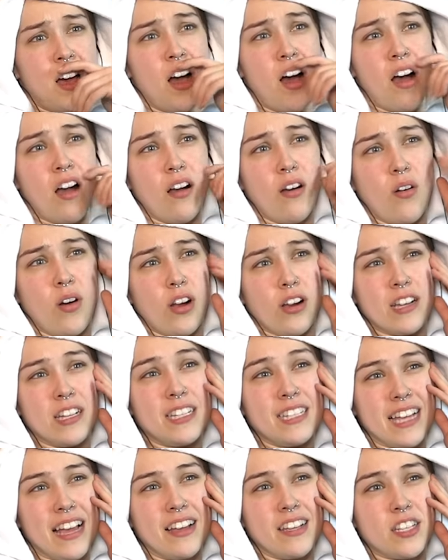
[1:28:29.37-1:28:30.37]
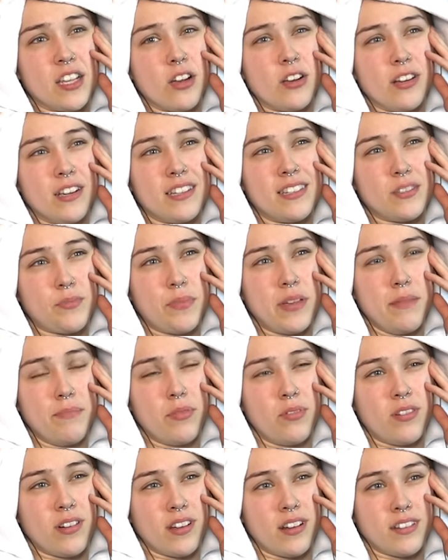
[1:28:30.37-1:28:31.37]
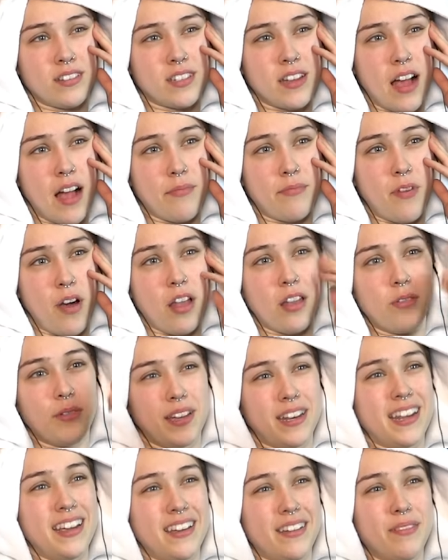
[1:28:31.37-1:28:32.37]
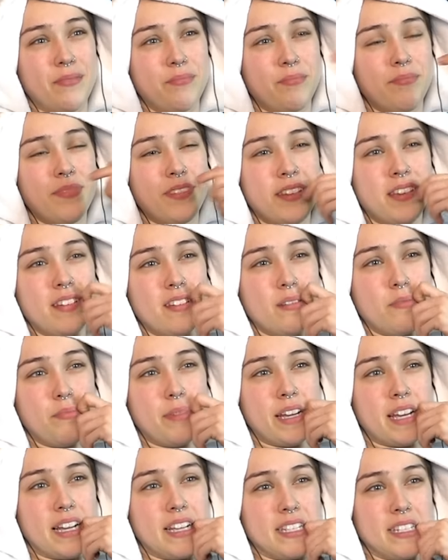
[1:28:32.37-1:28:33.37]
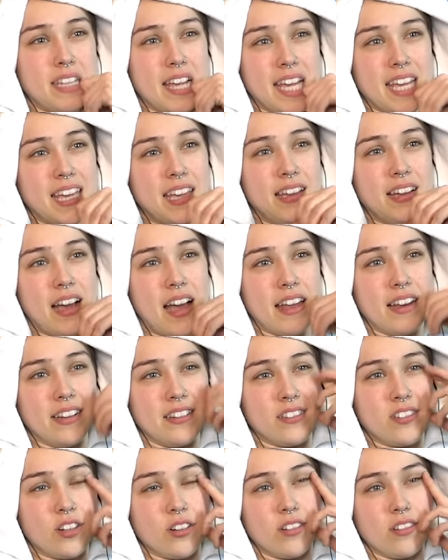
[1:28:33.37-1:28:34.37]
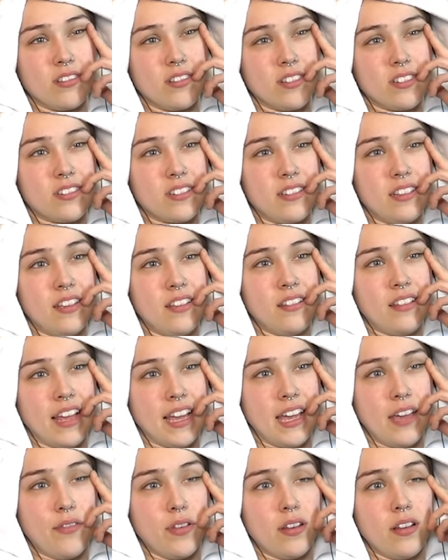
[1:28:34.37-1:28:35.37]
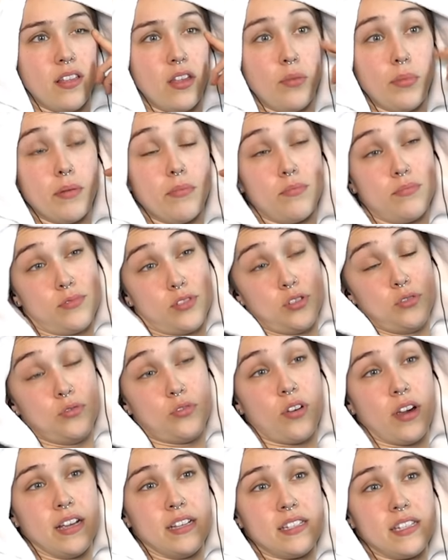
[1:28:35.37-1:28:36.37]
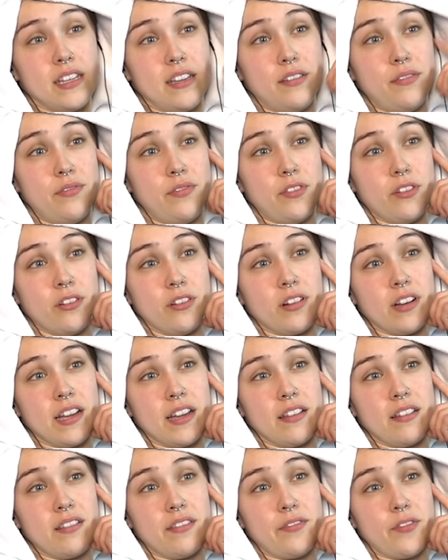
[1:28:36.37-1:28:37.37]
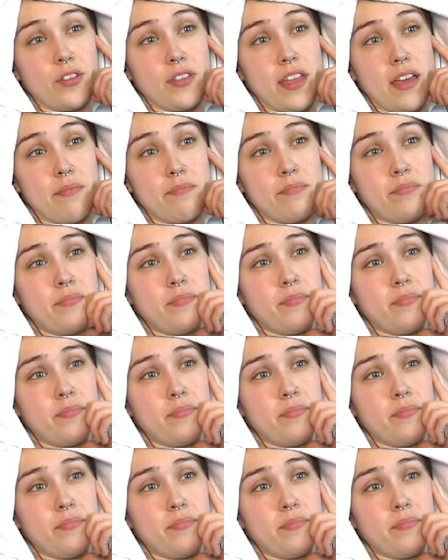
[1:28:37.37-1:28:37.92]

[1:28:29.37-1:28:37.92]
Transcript: oh, are his yeah, are his people gonna stop following him because like he kind of turned like even a little bit too crazy for him, for them?